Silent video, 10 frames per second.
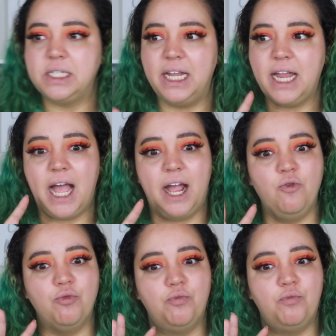say, I,
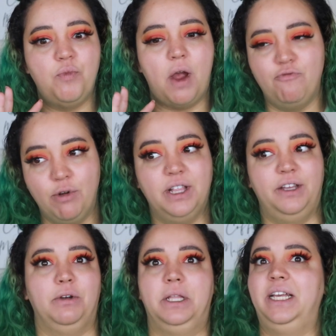I really,
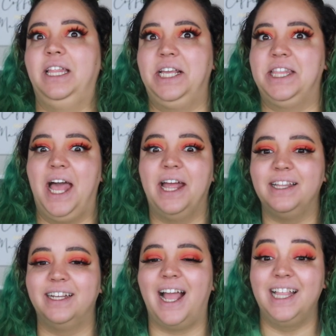really like that.
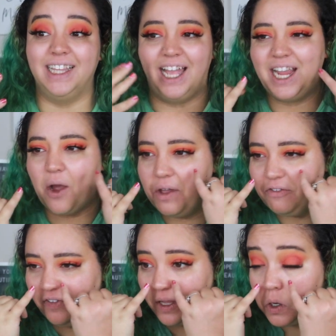Like, I like how it
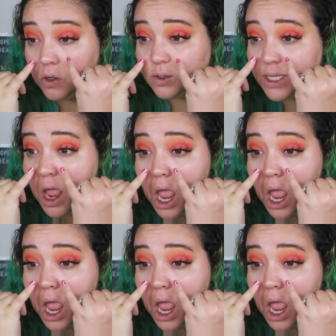feels.